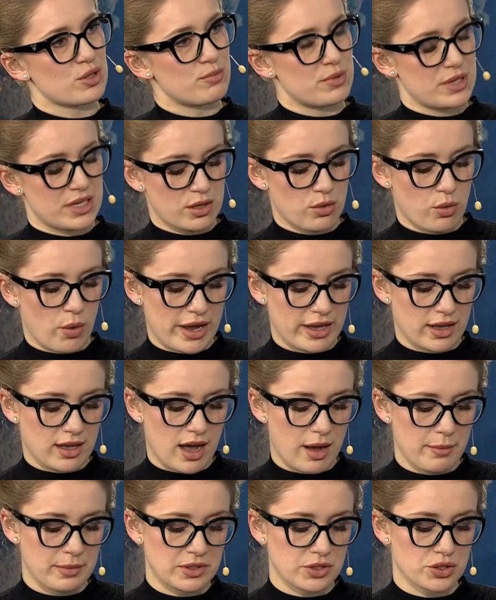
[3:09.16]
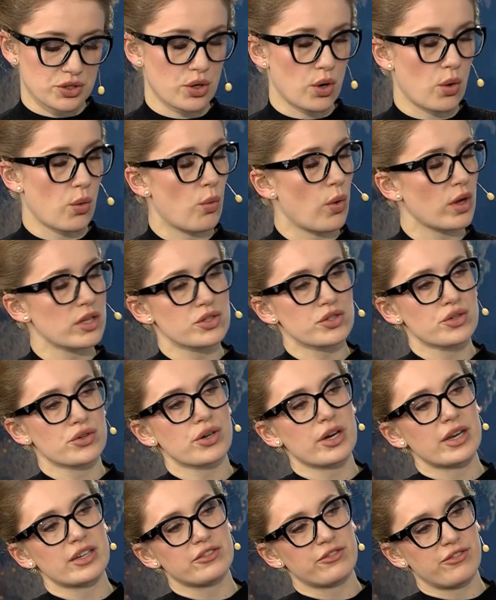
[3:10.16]
to be quite common. So what's
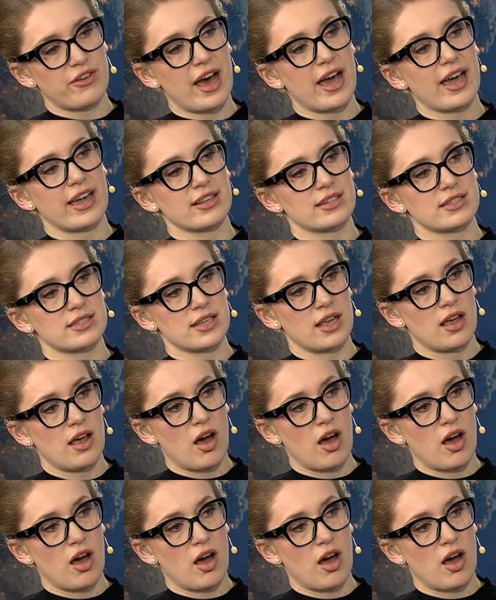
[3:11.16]
your advice